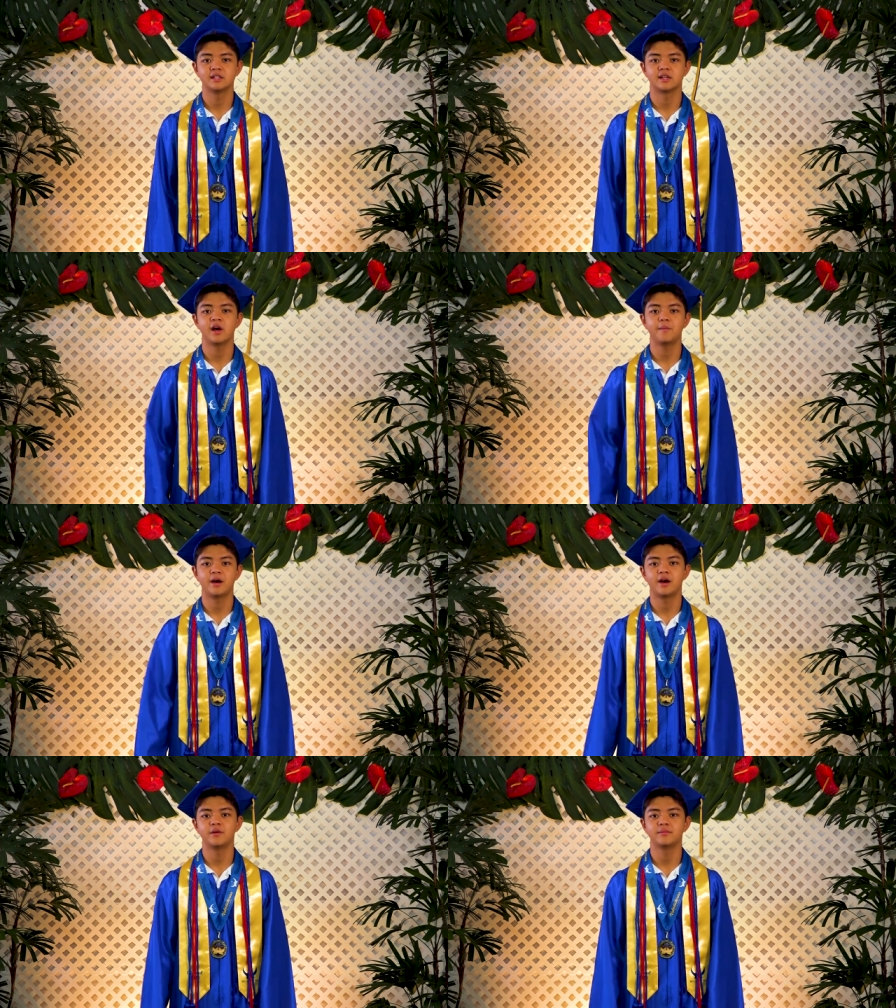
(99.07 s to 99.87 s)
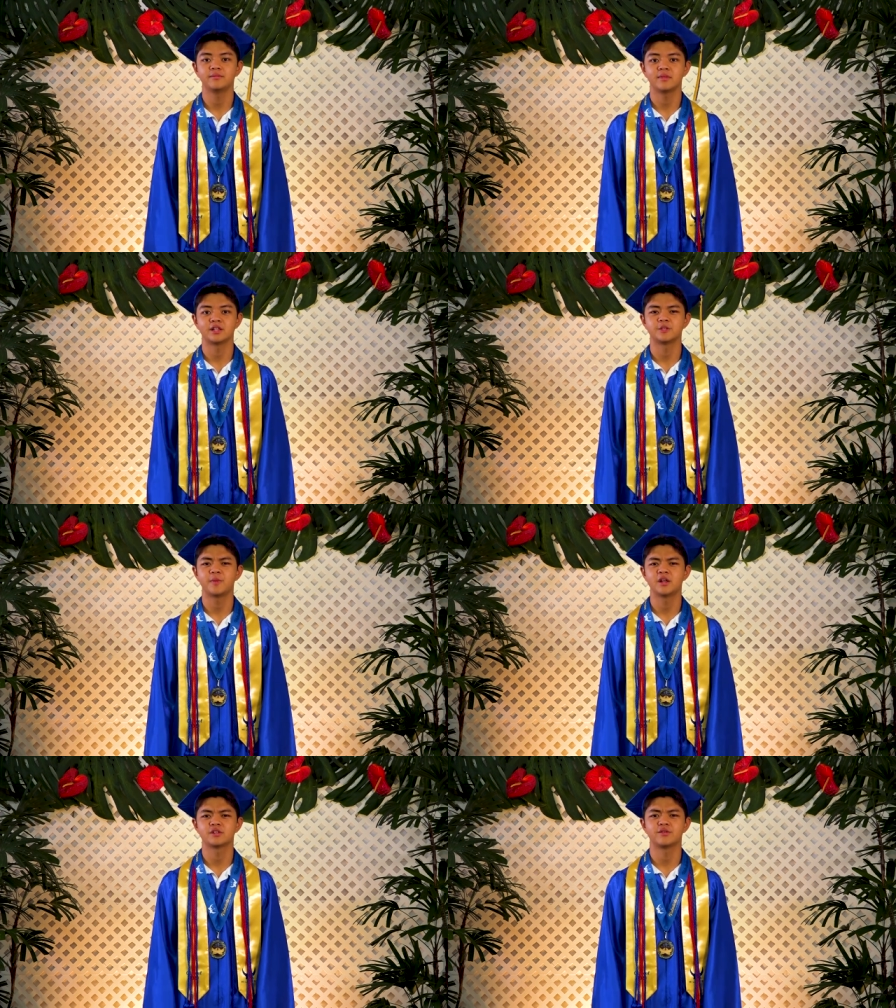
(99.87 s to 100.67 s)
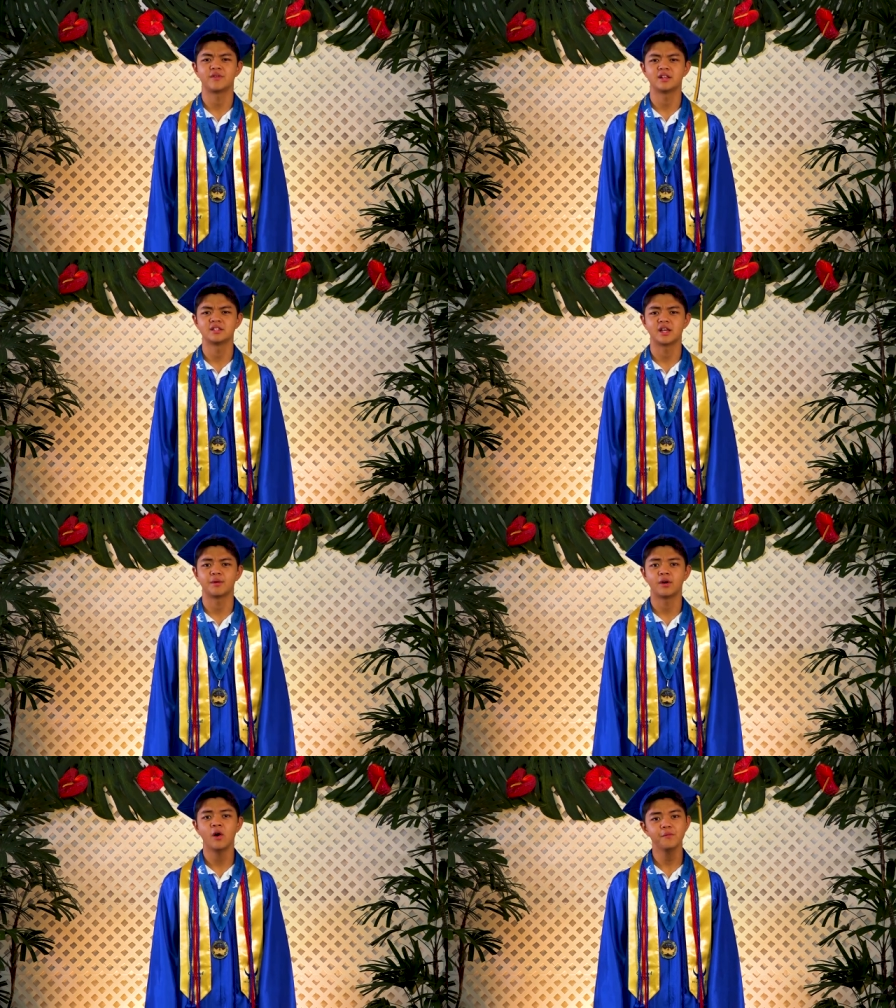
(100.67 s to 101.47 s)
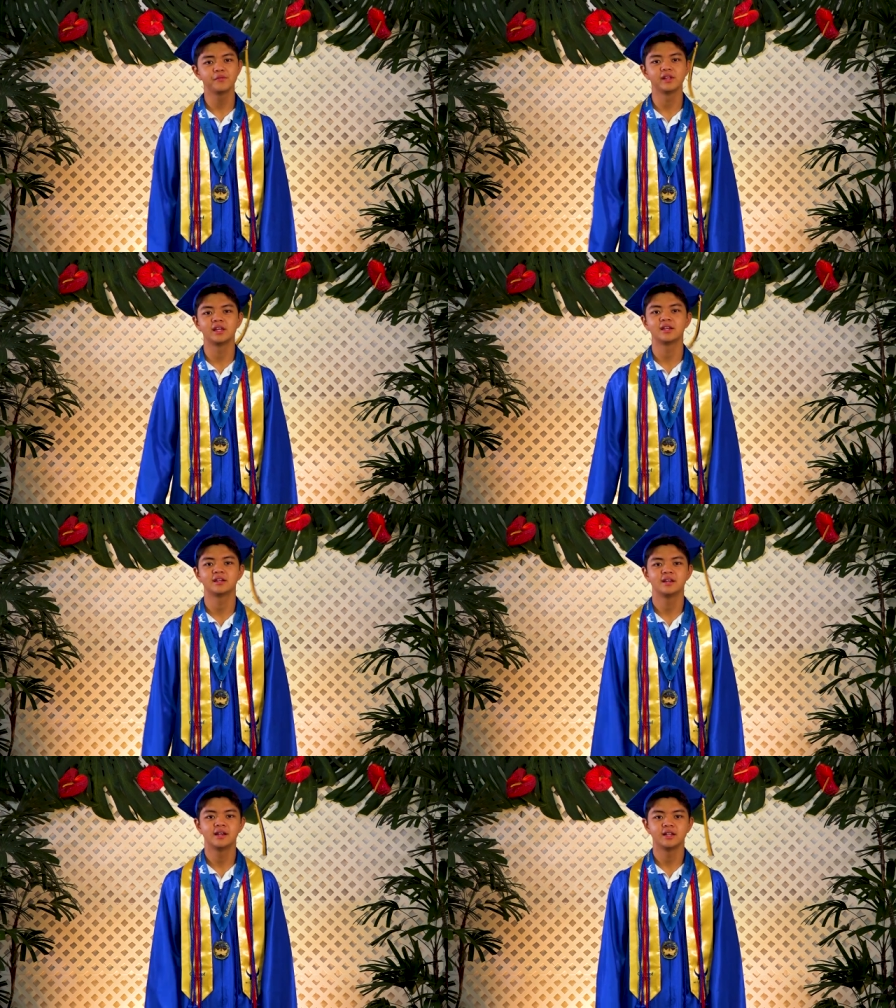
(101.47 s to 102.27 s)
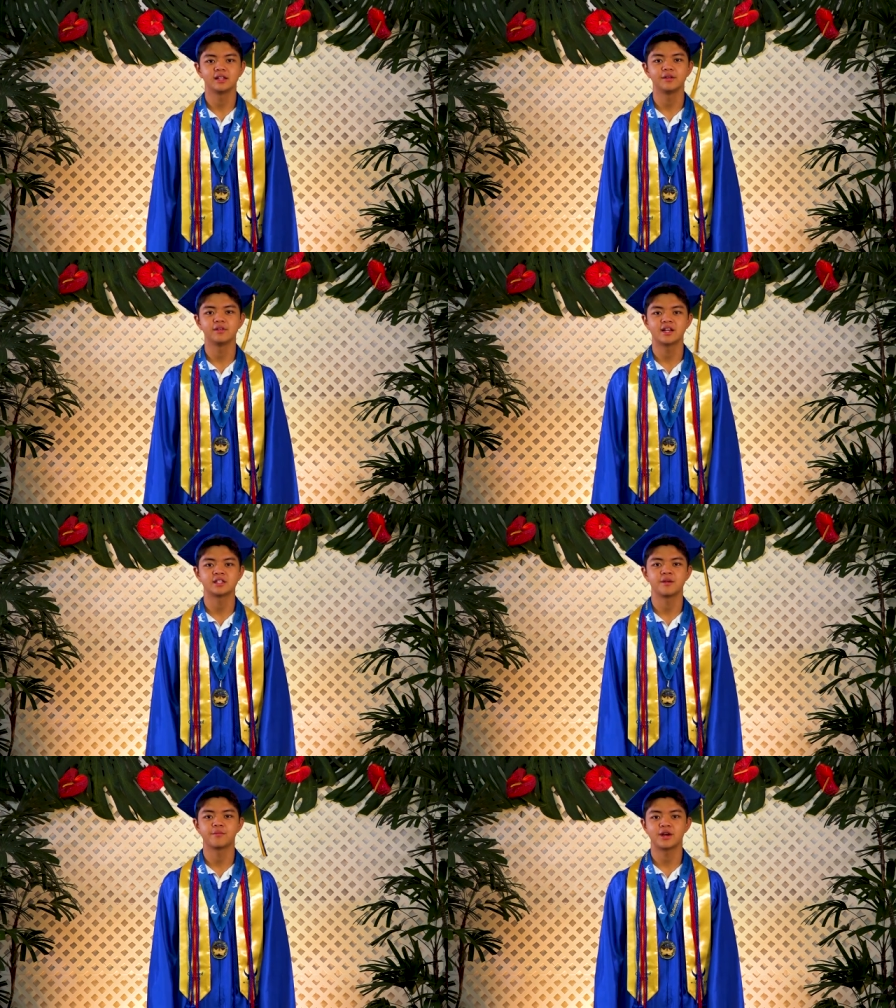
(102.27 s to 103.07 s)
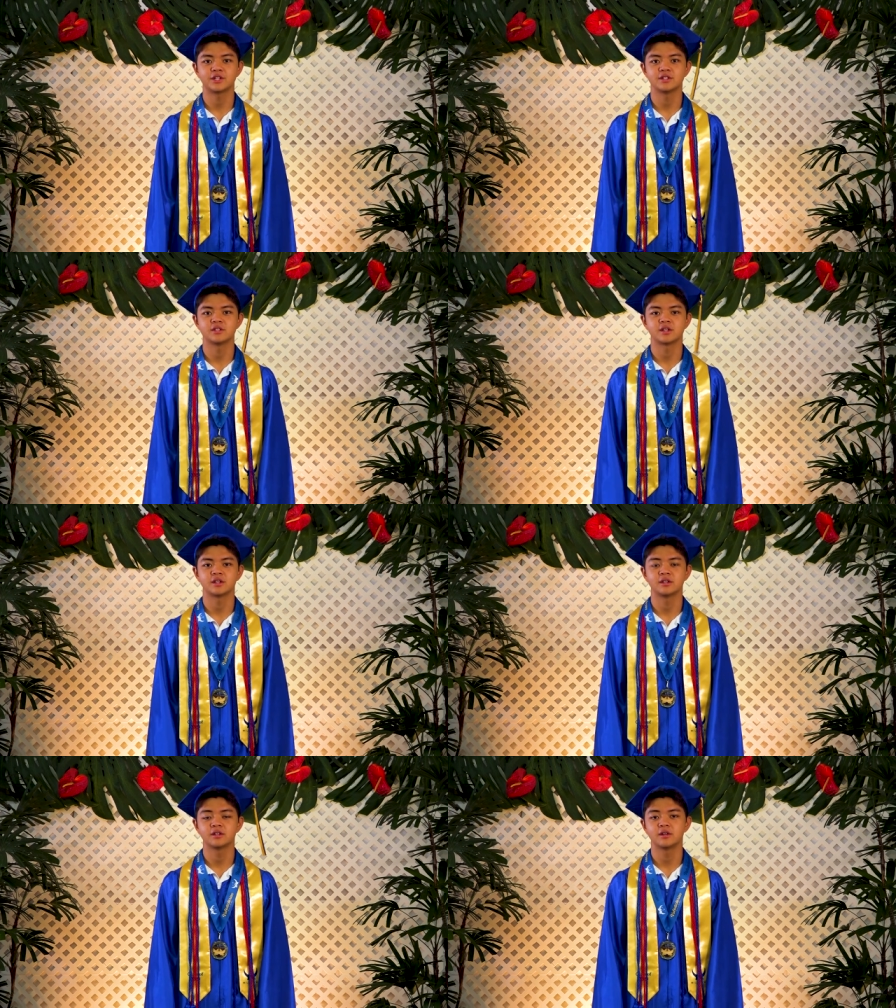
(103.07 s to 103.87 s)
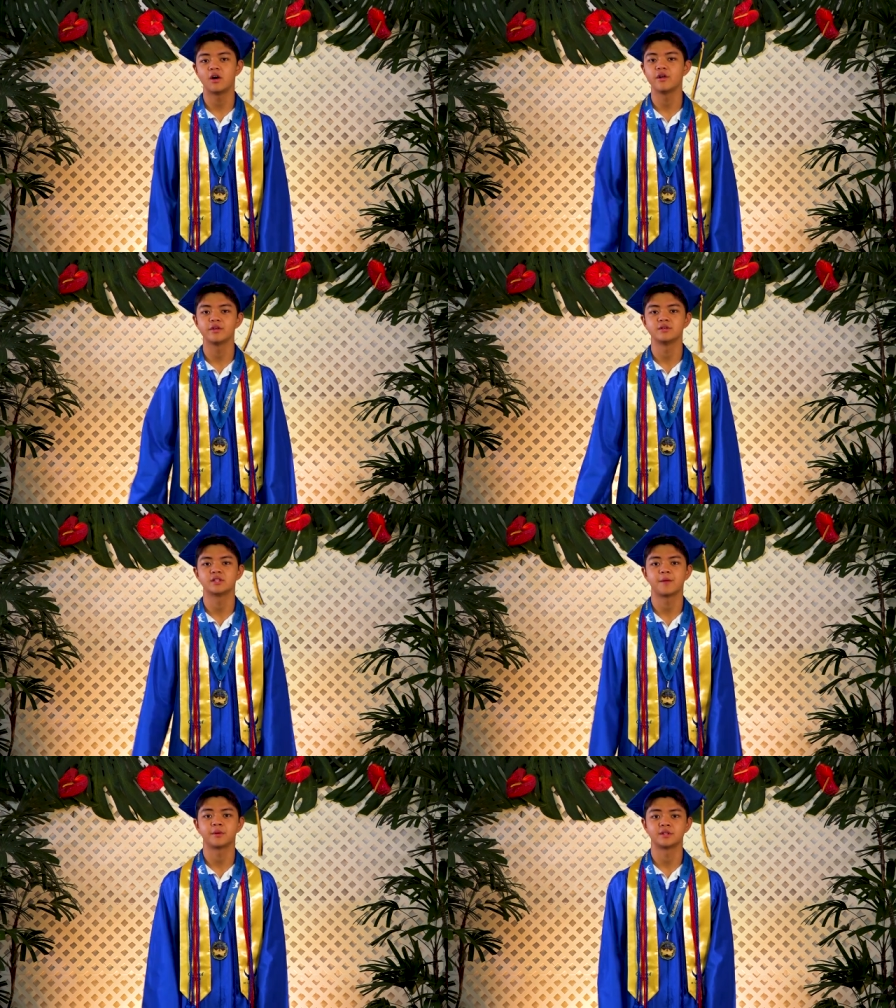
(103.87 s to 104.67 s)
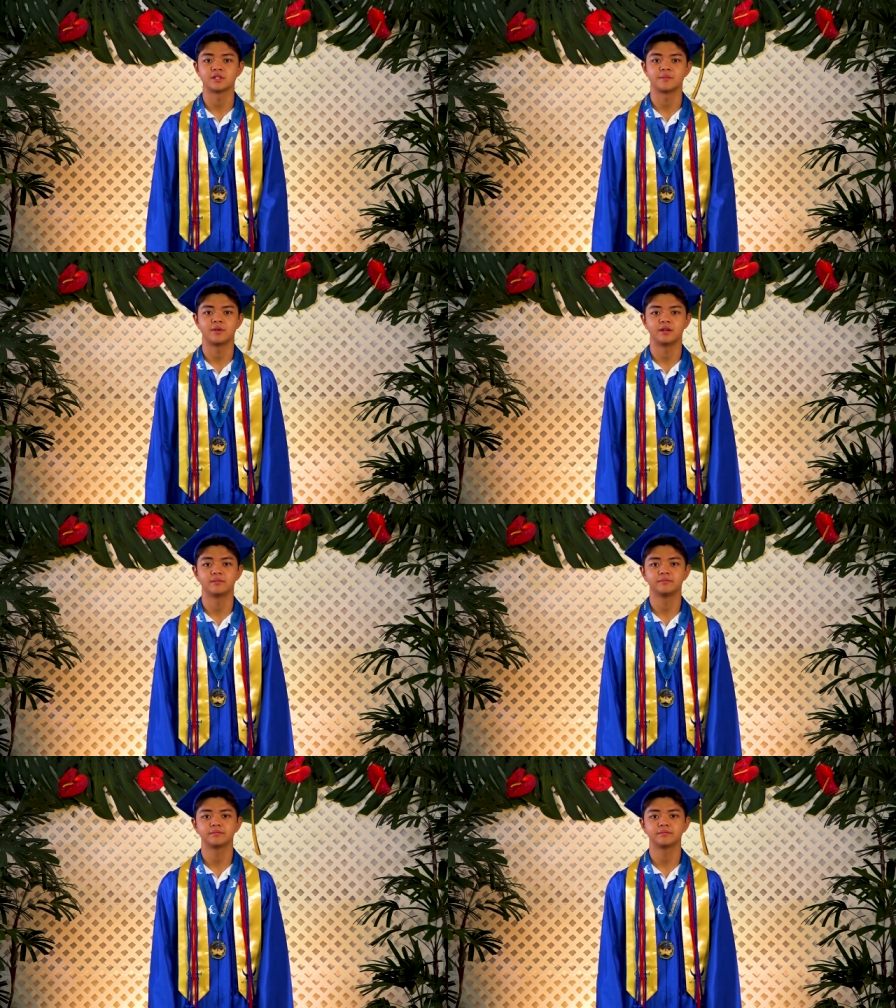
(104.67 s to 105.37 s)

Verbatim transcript: to help out and sponsor events that would hopefully leave lasting impressions on all those that participate.